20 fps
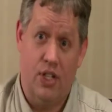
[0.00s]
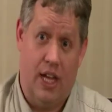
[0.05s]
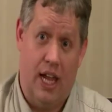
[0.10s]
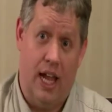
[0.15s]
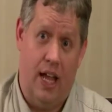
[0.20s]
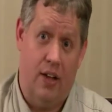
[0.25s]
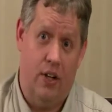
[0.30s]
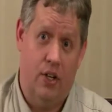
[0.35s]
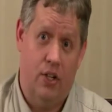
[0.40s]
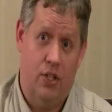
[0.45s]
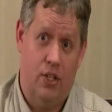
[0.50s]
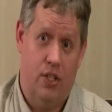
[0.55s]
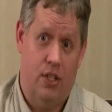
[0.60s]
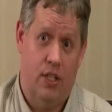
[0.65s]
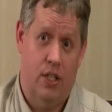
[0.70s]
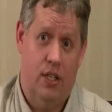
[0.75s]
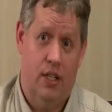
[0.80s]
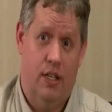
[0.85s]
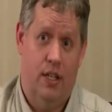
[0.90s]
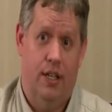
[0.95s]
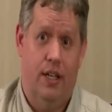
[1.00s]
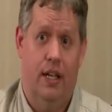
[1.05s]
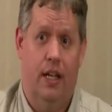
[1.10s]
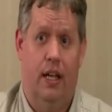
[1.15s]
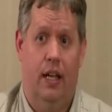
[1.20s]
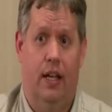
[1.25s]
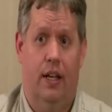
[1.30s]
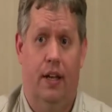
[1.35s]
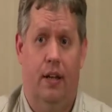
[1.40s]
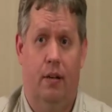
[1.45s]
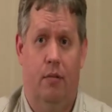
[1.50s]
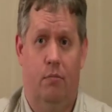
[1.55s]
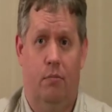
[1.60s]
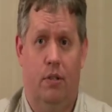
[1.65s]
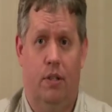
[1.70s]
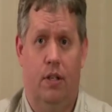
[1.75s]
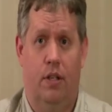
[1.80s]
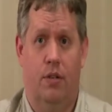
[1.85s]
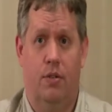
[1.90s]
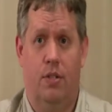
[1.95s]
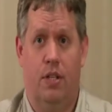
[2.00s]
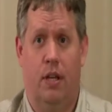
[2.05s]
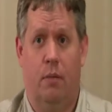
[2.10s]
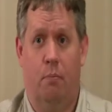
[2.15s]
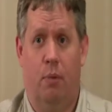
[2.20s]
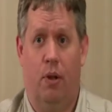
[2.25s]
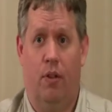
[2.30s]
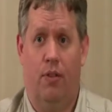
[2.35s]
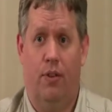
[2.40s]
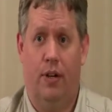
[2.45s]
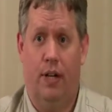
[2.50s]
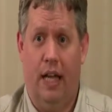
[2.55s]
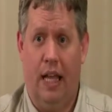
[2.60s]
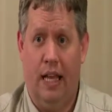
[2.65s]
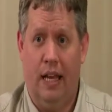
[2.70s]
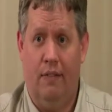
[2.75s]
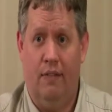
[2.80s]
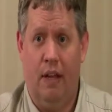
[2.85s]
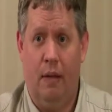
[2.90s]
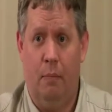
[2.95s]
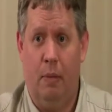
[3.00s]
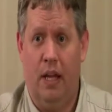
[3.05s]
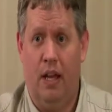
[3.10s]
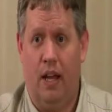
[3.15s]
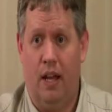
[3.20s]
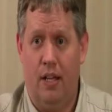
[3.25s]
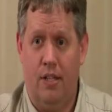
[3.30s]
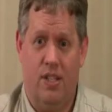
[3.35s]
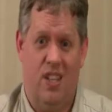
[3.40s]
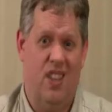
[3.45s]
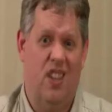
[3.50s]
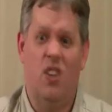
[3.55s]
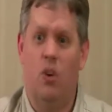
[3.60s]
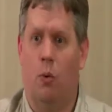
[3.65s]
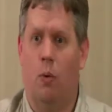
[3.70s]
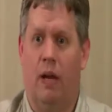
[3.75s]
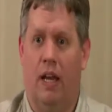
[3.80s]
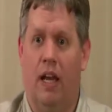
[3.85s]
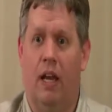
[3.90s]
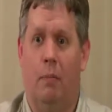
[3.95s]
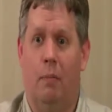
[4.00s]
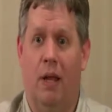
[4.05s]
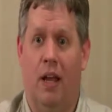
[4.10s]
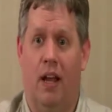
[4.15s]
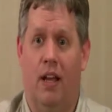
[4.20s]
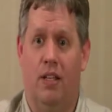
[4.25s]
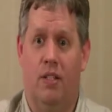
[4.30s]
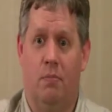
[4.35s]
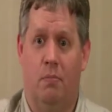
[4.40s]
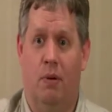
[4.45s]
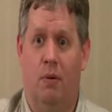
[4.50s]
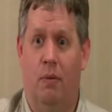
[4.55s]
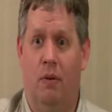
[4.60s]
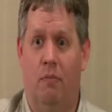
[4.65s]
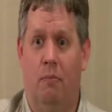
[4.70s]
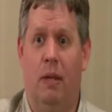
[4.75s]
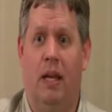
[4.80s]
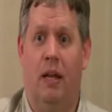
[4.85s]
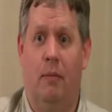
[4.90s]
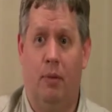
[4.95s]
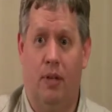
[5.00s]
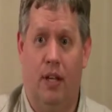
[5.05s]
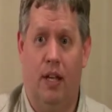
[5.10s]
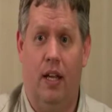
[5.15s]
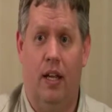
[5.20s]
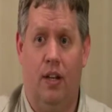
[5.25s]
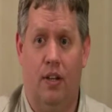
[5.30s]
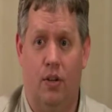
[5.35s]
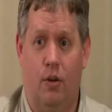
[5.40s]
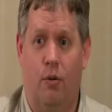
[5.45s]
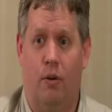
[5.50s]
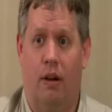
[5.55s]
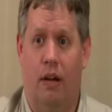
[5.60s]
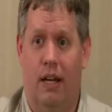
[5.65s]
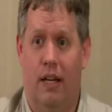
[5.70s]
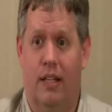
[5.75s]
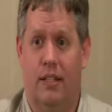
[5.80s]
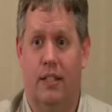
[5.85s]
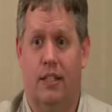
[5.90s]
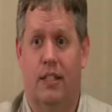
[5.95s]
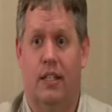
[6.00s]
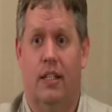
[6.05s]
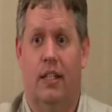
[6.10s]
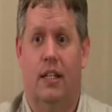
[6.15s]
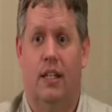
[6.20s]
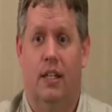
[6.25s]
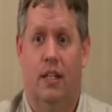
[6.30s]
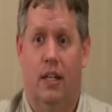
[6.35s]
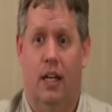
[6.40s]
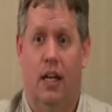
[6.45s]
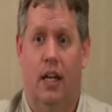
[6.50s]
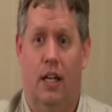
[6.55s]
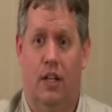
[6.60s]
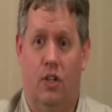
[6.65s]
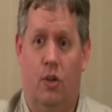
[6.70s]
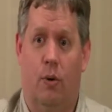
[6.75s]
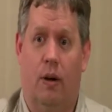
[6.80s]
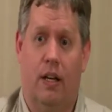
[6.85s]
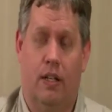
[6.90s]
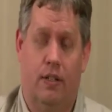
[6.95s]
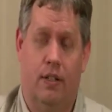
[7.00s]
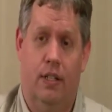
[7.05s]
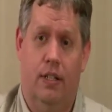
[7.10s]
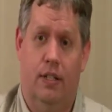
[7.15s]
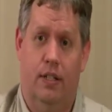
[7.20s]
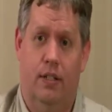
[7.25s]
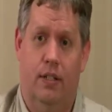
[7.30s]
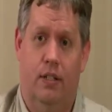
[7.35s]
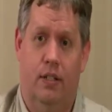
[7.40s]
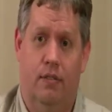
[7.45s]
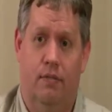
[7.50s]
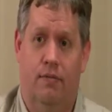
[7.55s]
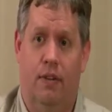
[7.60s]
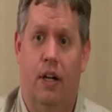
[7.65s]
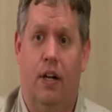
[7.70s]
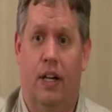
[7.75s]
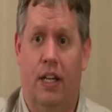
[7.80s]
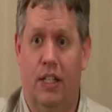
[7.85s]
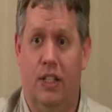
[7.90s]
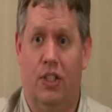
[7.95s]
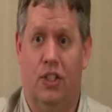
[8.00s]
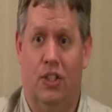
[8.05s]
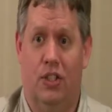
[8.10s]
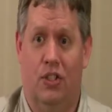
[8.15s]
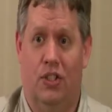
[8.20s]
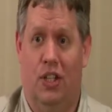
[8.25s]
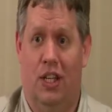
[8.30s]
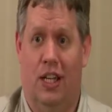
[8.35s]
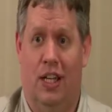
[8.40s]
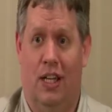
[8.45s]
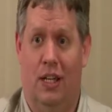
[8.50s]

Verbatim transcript: scanners um, using both their native APIs and the TWAIN APIs, but we've been able to integrate directly to various